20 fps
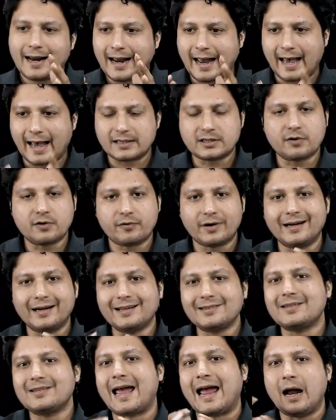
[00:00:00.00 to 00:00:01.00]
as if it
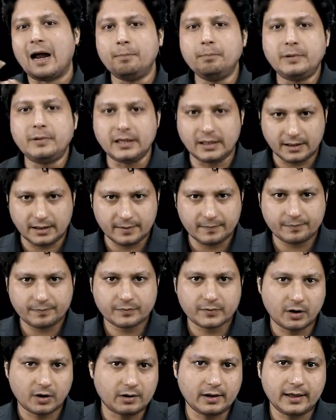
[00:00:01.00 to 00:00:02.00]
is empty.
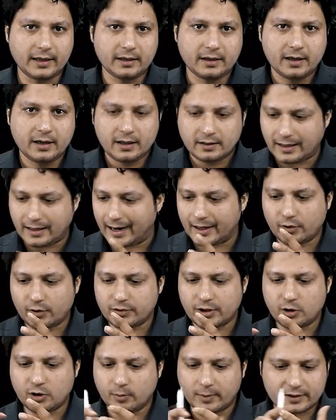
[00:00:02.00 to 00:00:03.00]
All right. The head of
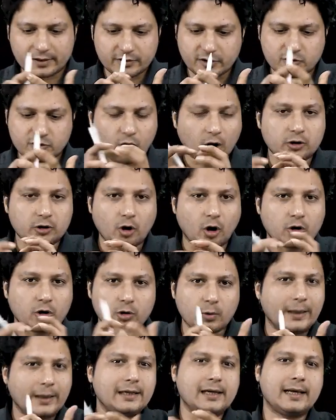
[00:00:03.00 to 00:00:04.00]
the humerus is not
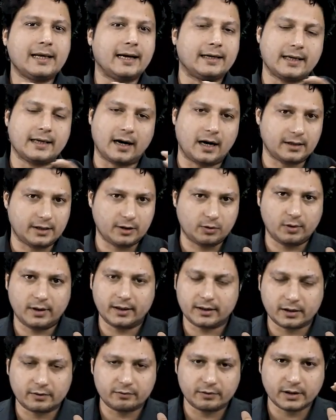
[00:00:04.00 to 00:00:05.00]
congruently getting
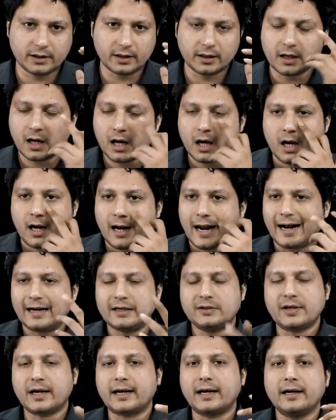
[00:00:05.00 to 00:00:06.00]
articulated with it.
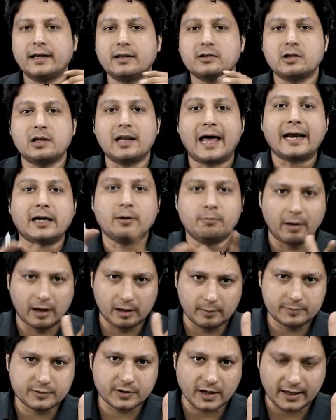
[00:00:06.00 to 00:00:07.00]
And second is light
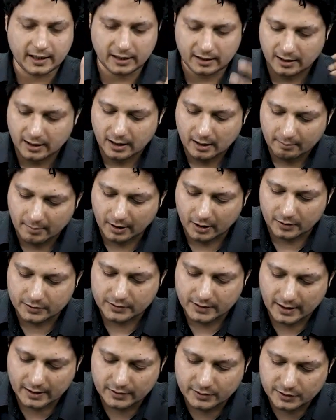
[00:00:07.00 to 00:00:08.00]
bulb sign,
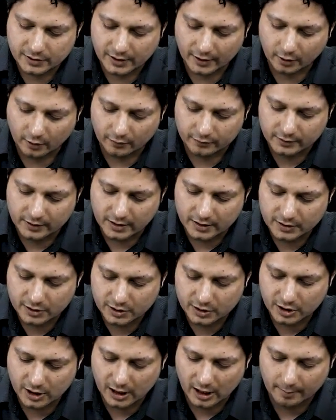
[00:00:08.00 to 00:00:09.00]
because instead of
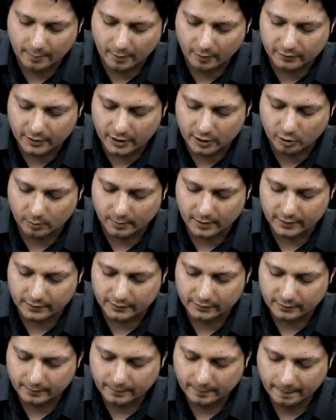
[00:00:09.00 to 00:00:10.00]
this shape of the
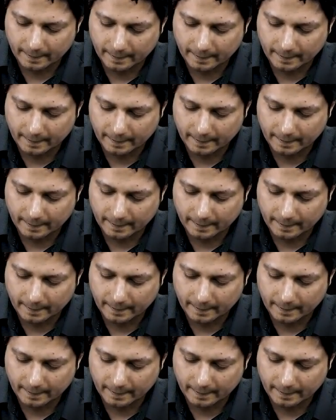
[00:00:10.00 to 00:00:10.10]
humerus,